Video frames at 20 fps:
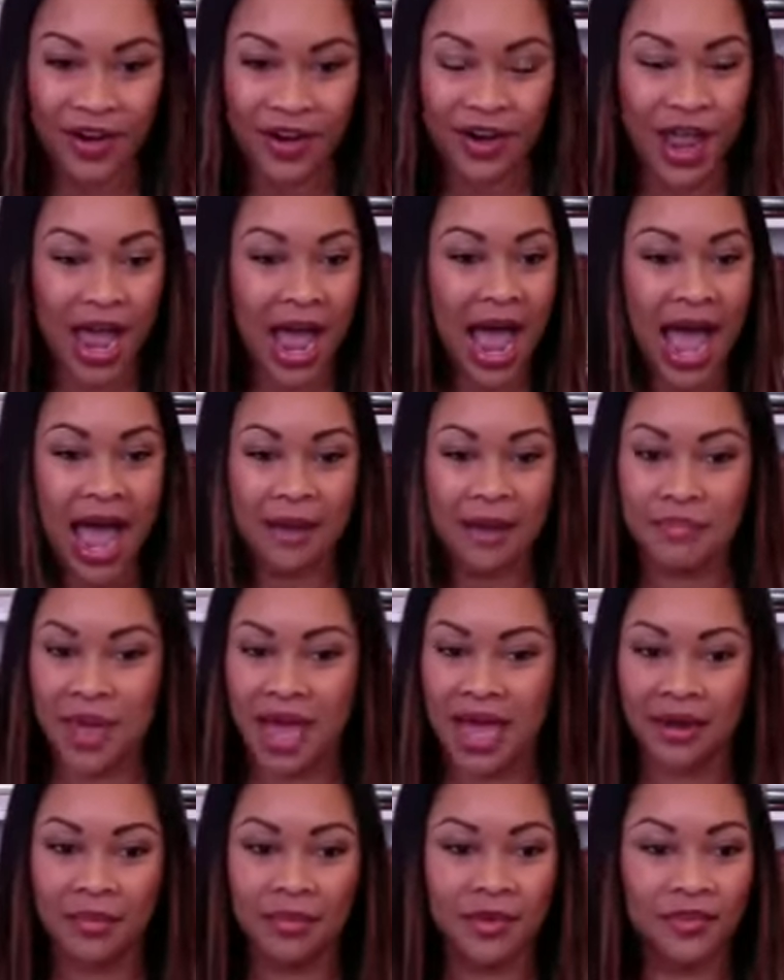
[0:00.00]
Yeah, I had
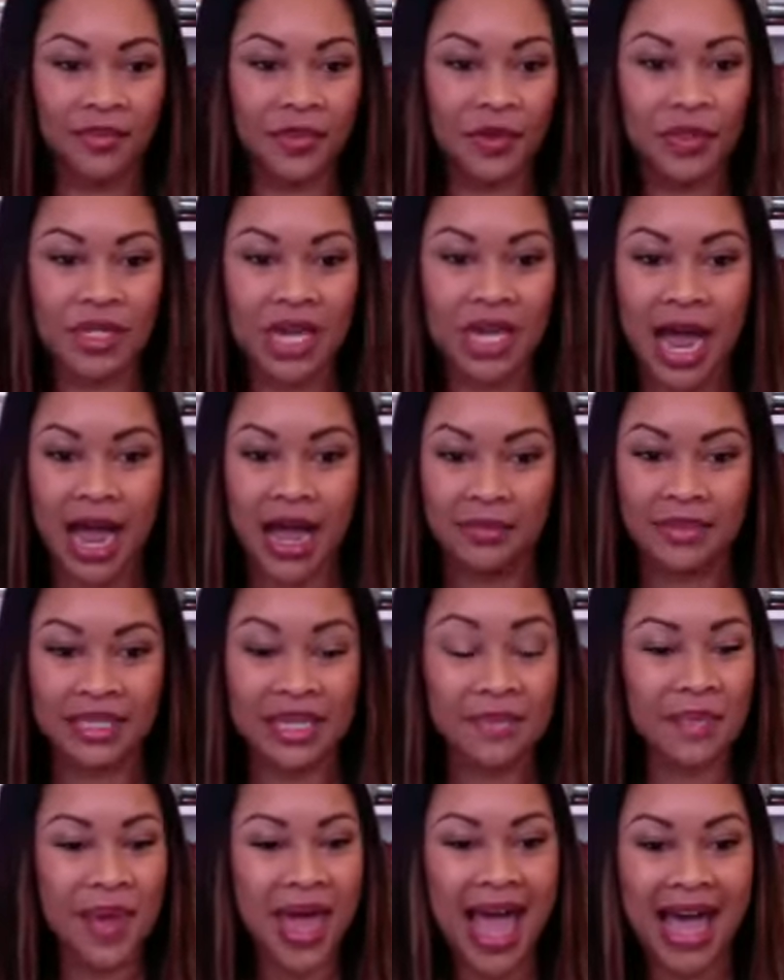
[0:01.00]
met him a few times
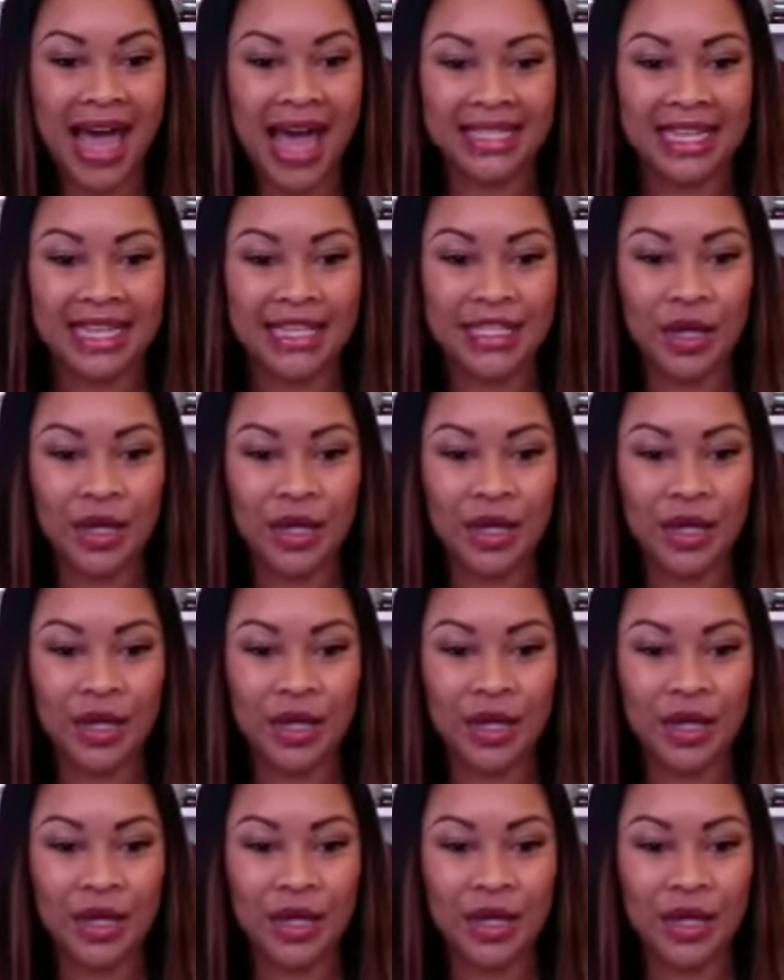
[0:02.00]
in passing.